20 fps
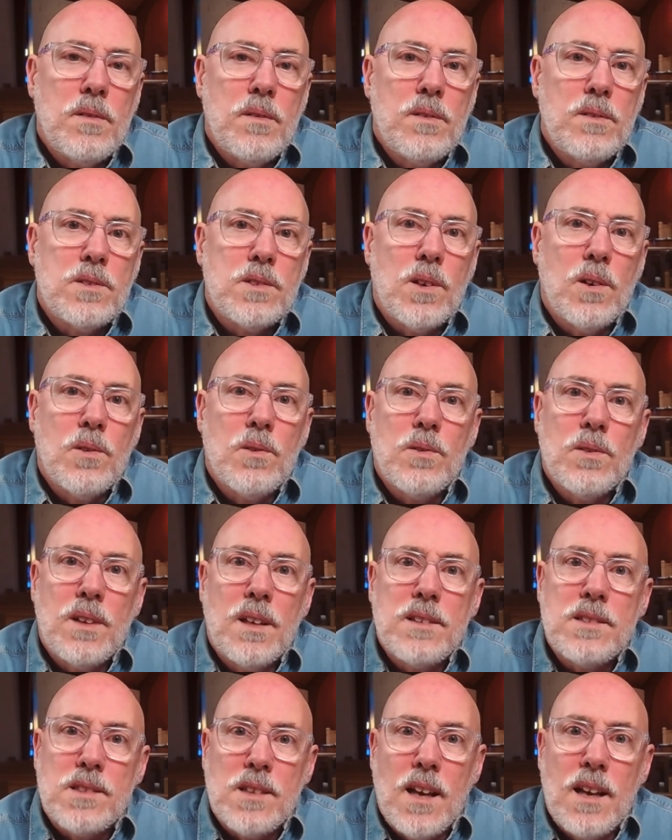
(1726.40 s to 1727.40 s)
So,
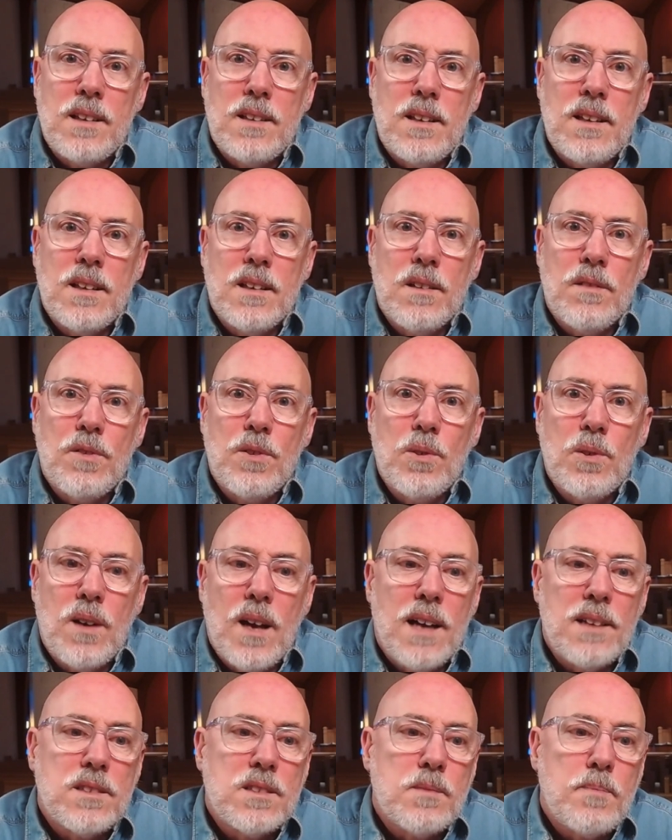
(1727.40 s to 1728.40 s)
this idea of who
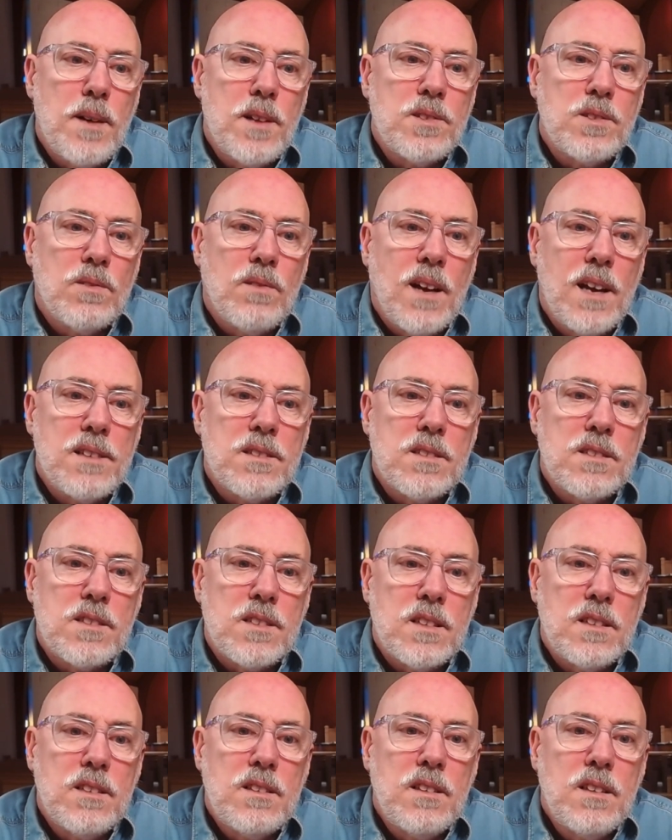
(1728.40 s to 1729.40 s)
God
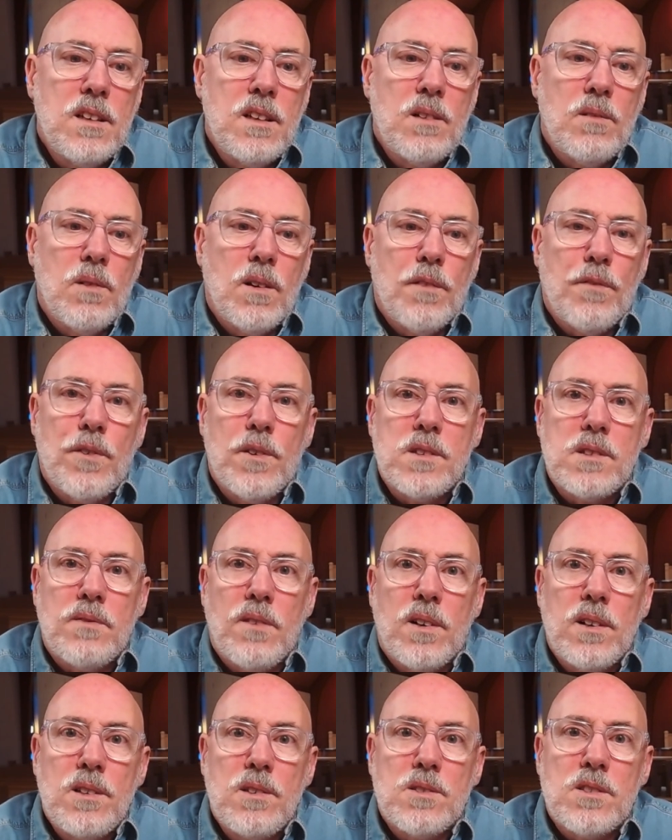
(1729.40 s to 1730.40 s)
specializes in, well, first of
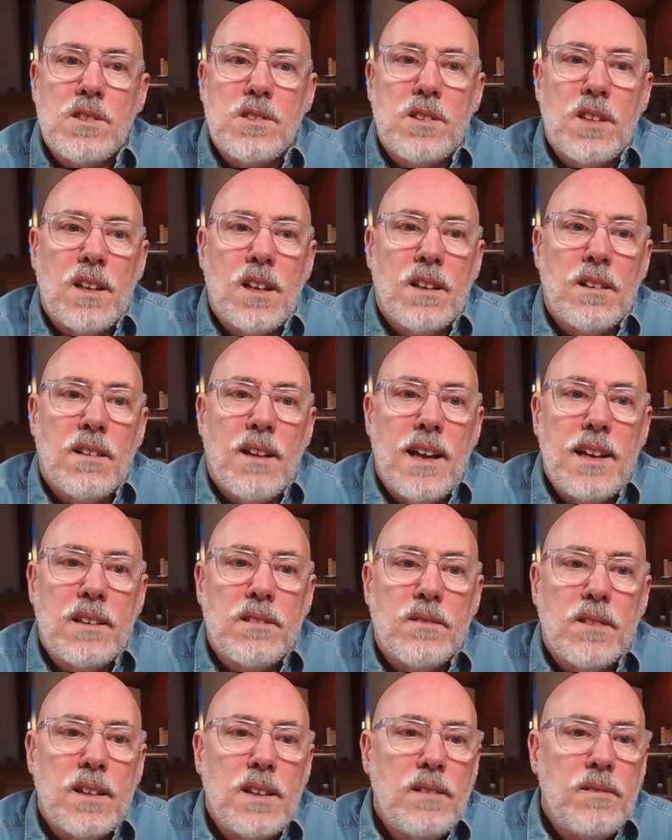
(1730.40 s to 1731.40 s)
all, uses the
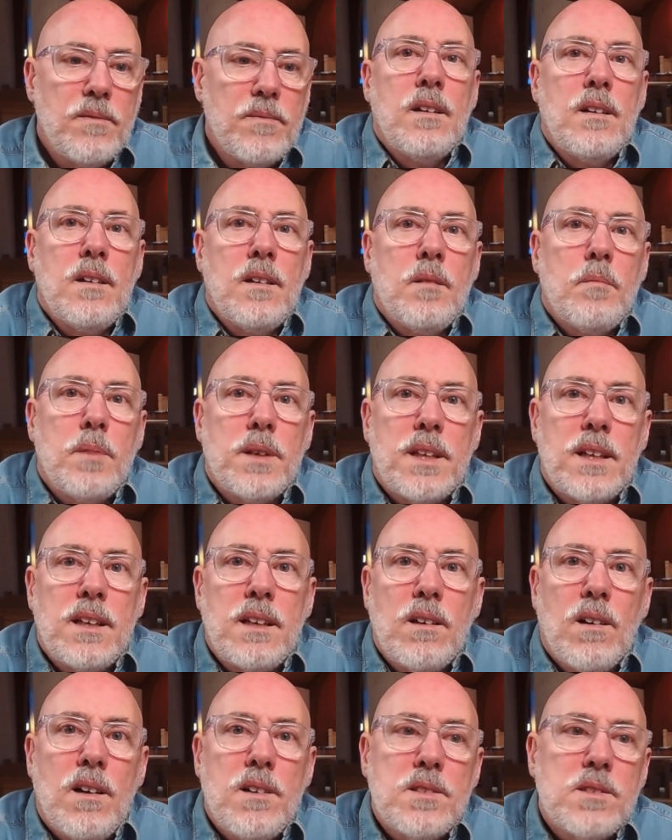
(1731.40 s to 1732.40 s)
unlikely, but then
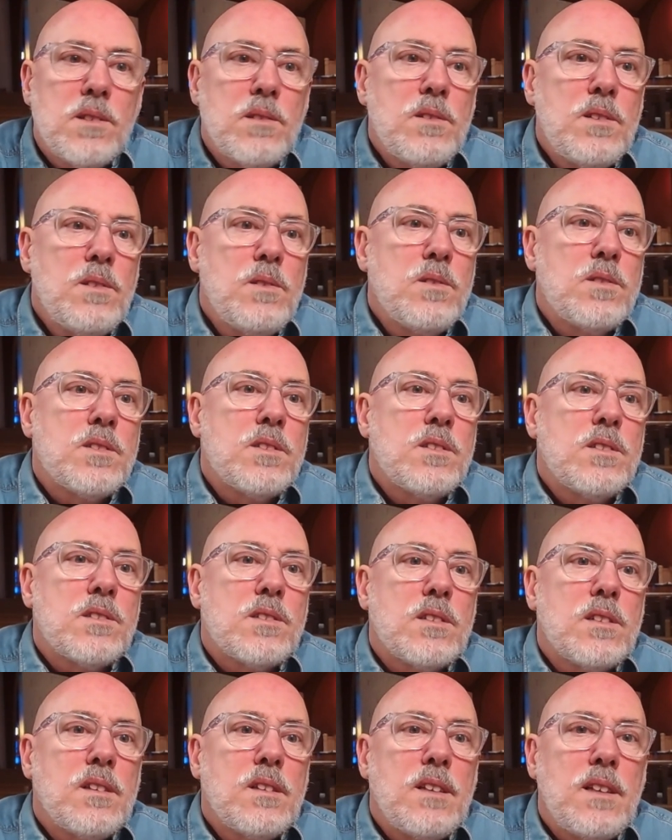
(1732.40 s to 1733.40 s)
he also
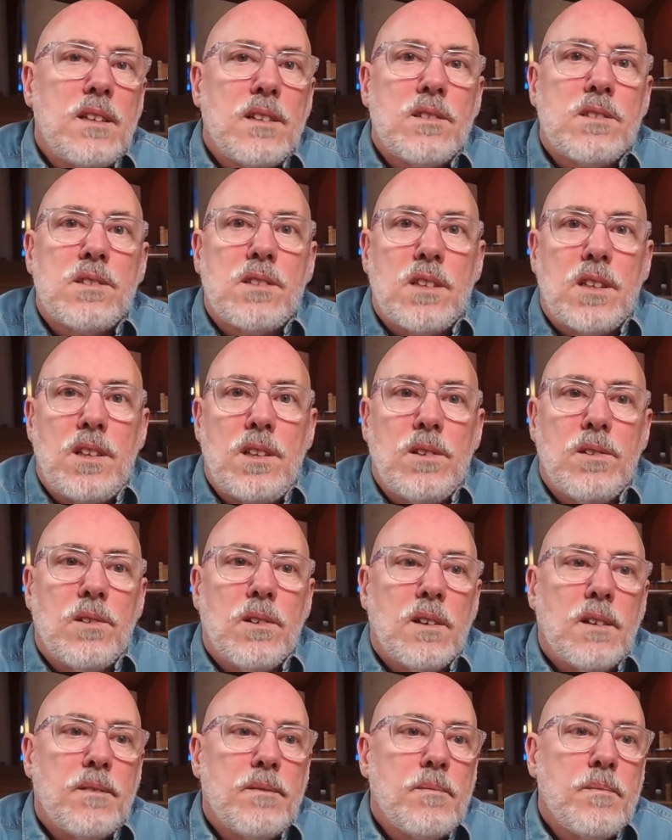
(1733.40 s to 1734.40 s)
uses the
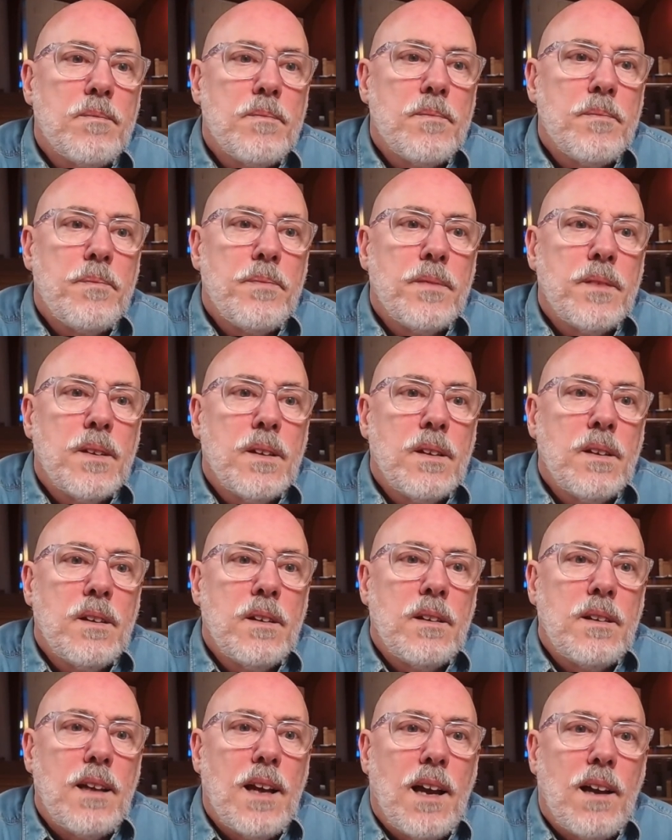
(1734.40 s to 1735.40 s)
insecure.
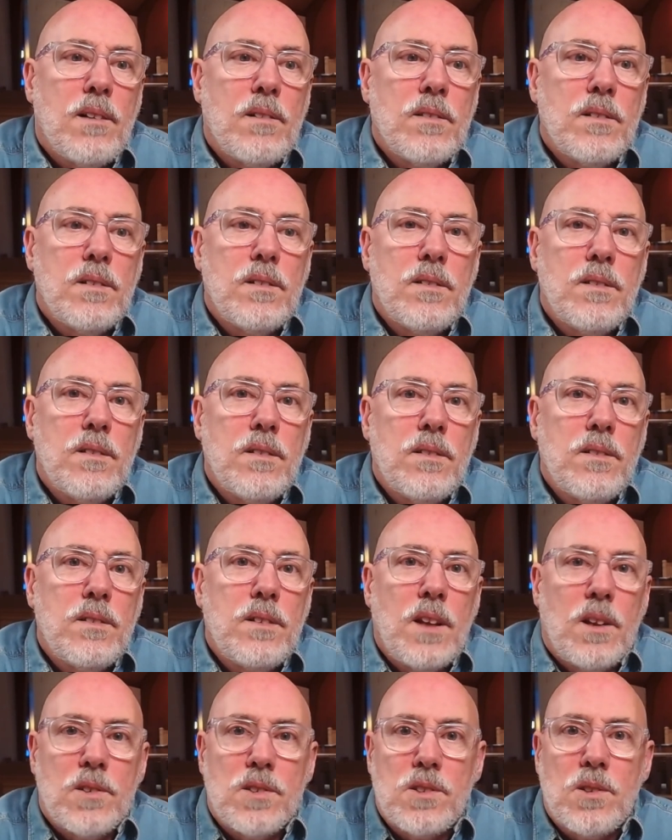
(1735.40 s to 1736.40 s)
Now,
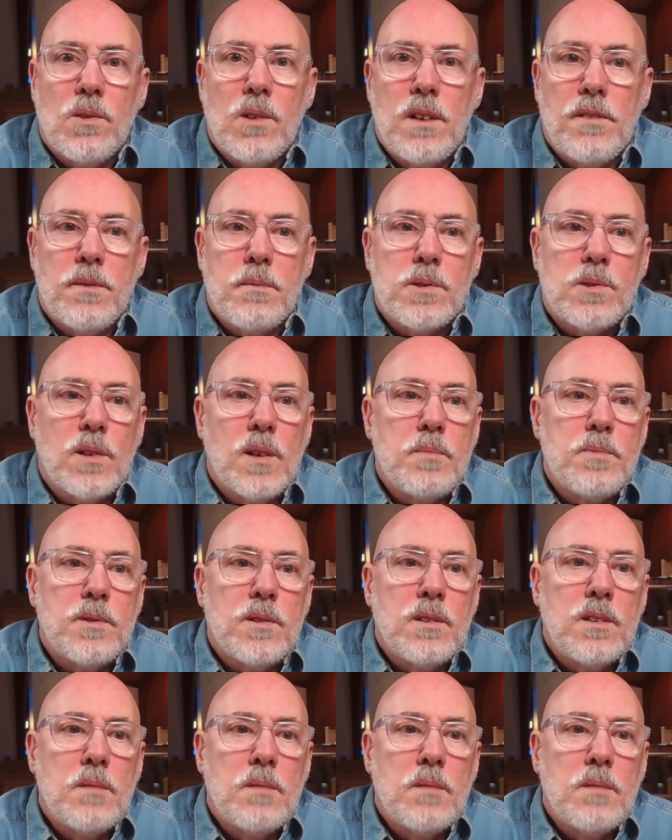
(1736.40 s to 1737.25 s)
another story from Scripture.